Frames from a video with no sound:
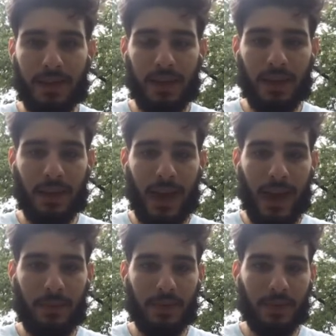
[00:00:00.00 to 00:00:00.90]
thing that could have
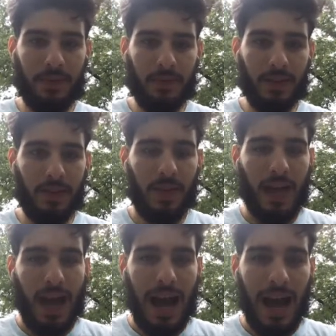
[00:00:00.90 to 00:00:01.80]
happened to him. So
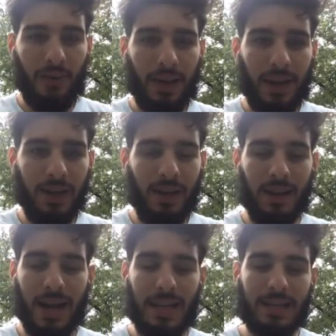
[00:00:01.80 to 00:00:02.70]
I want to hear
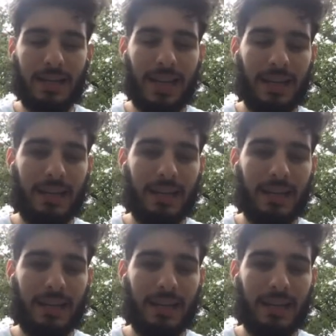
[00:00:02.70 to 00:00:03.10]
your guys' thoughts